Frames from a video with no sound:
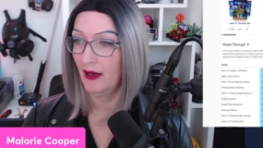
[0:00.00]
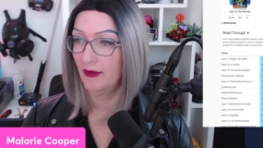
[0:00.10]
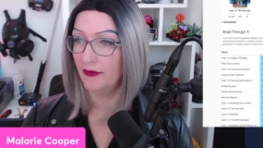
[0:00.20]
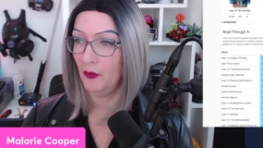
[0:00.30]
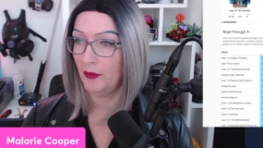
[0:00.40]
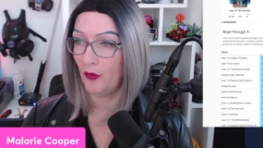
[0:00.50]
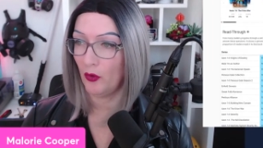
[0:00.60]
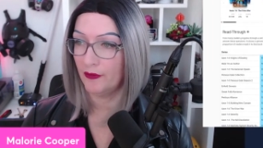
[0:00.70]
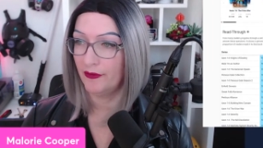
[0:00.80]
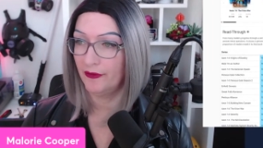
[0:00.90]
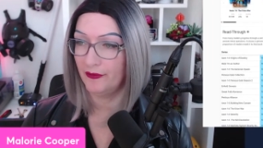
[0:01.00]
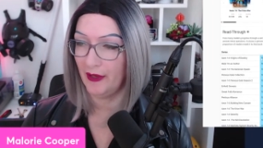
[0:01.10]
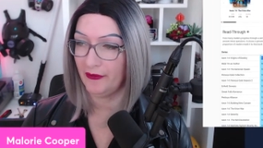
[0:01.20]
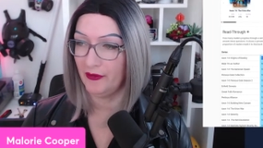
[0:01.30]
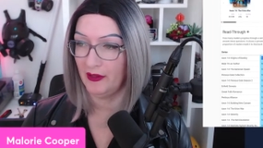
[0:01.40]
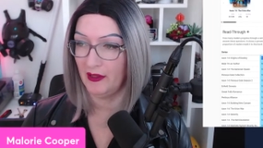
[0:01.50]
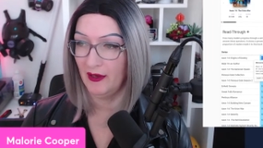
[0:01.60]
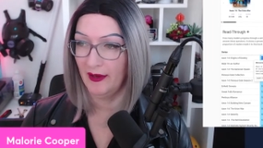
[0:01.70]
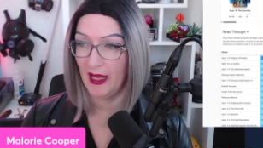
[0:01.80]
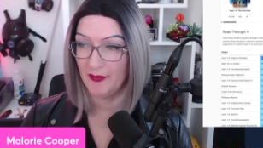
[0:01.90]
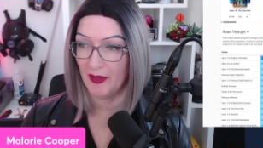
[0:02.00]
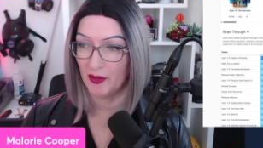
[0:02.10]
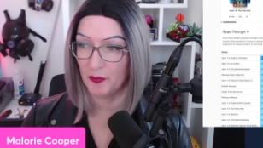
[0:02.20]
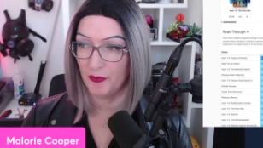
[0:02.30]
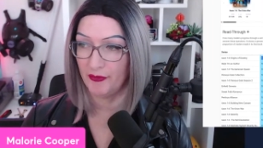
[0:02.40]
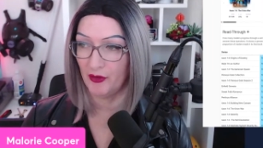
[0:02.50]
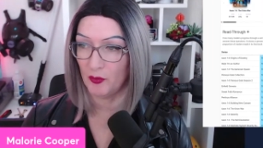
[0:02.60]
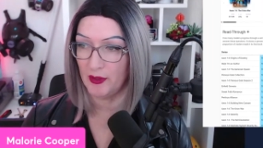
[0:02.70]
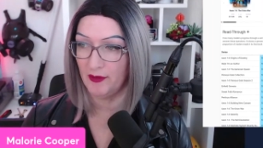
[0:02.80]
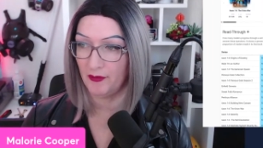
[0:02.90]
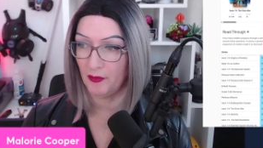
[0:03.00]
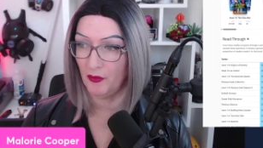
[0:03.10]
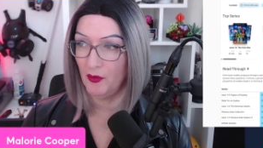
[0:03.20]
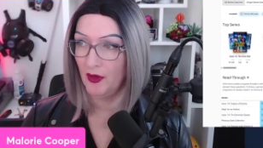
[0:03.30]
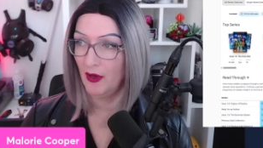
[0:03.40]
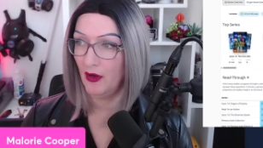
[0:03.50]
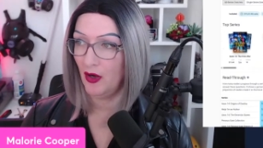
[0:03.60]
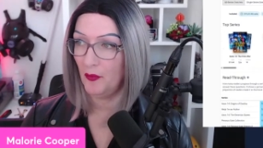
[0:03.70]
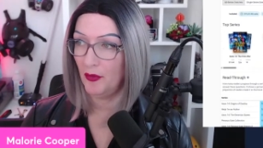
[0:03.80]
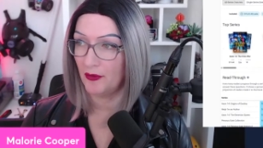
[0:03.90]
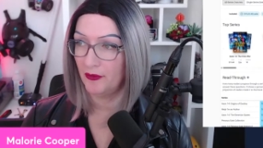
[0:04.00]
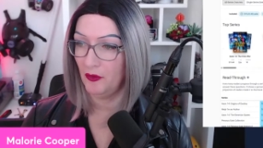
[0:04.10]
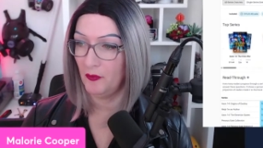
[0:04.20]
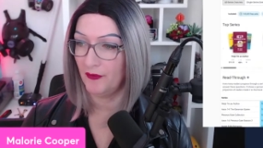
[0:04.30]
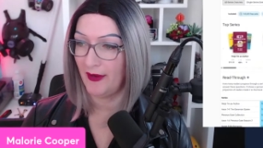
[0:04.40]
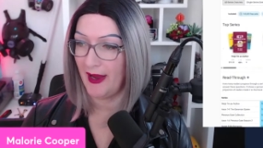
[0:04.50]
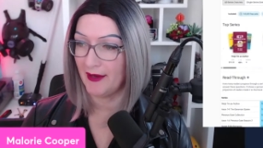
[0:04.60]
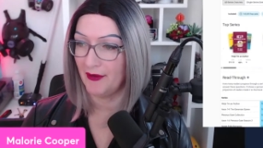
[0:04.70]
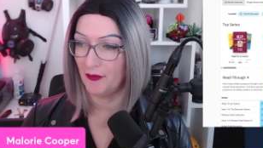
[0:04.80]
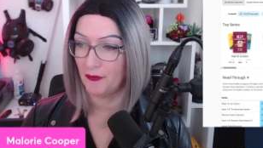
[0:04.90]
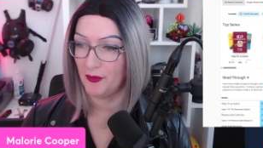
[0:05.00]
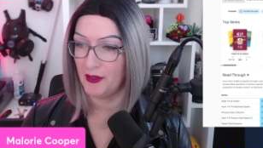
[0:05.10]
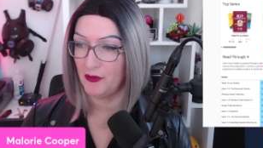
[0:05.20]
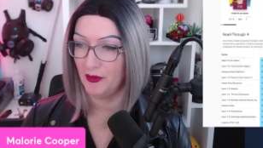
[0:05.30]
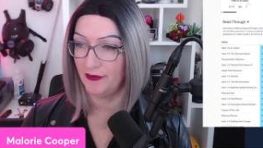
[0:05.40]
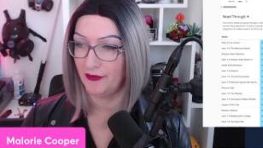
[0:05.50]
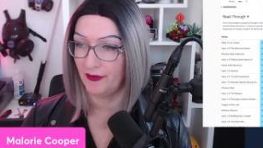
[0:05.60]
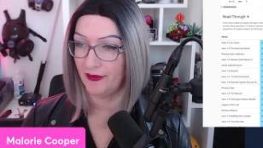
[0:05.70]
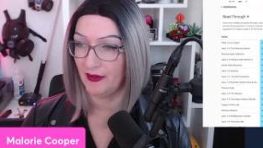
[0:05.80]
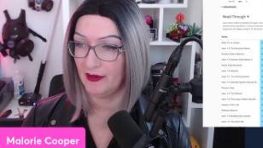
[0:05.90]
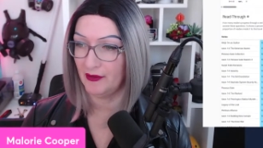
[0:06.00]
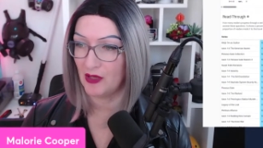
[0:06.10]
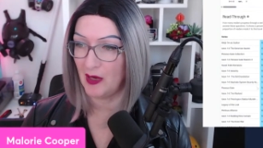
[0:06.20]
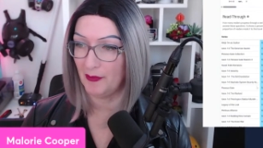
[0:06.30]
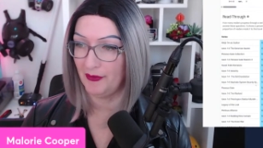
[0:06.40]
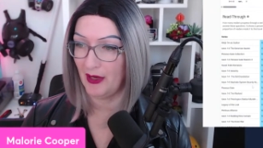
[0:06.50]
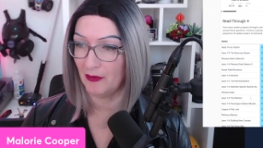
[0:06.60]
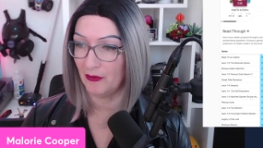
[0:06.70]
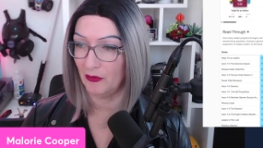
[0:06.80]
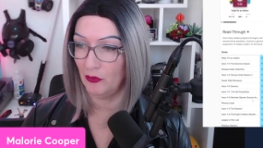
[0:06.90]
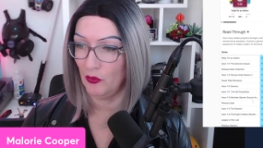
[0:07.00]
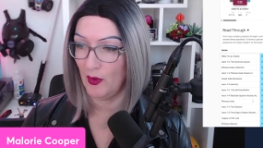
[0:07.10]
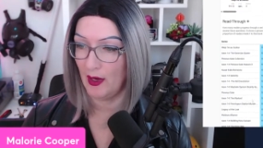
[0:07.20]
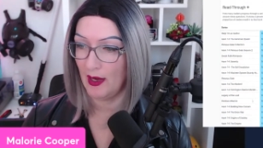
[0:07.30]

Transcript: So with Origins of Destiny having 100% read through on book 2, but if I add in the free units, suddenly it drops down to